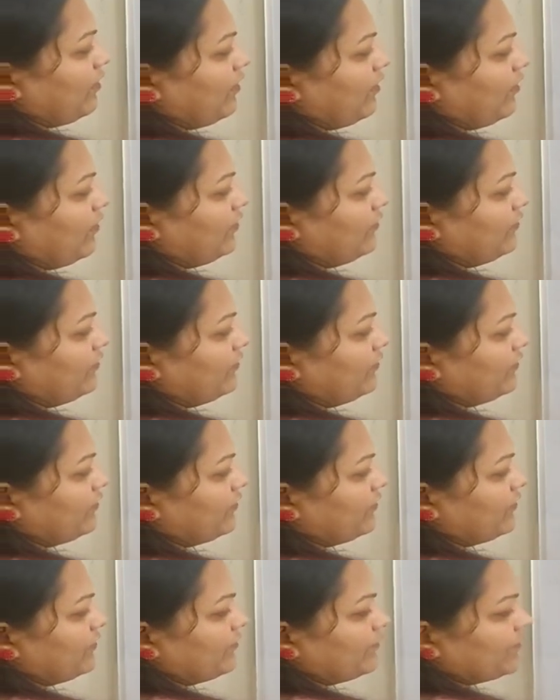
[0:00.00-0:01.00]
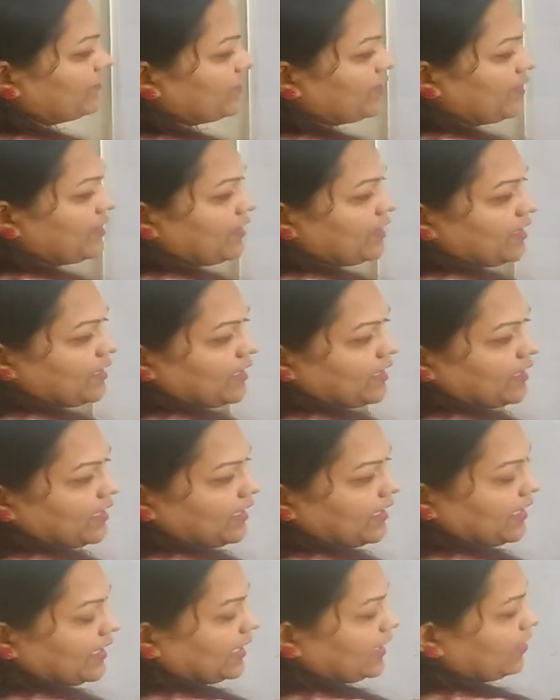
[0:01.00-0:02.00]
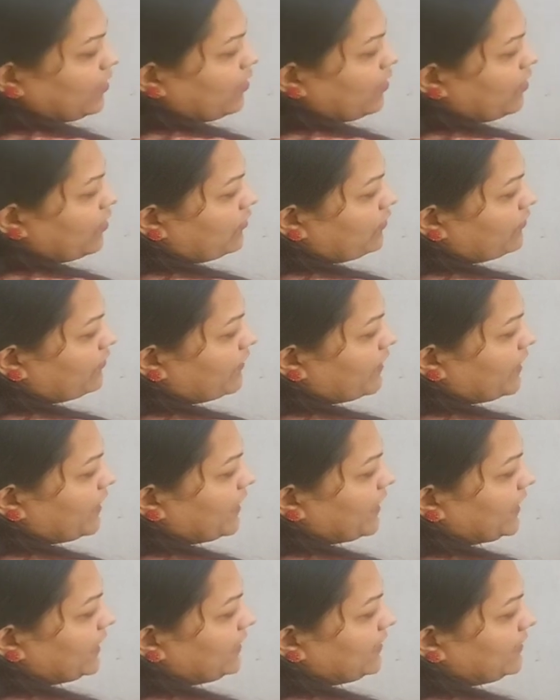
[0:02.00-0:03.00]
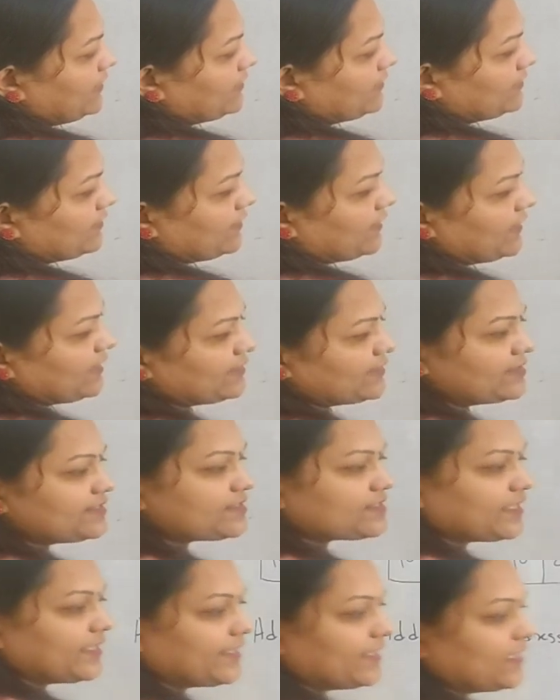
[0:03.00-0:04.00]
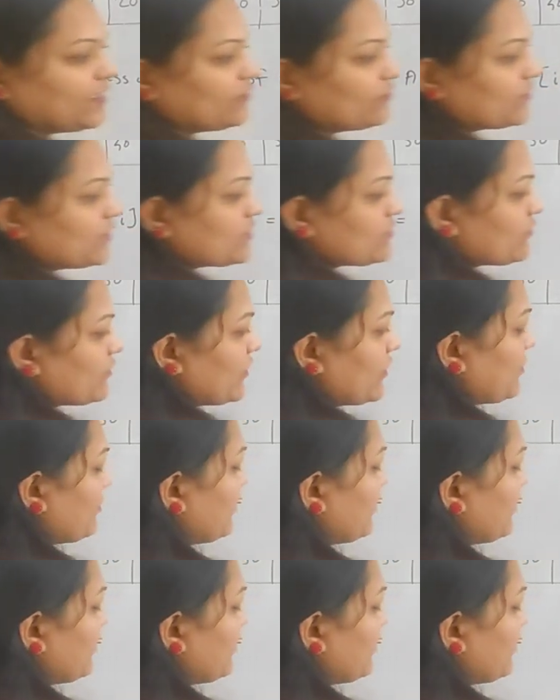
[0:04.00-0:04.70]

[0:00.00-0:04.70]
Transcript: of A of I. I'll just write down this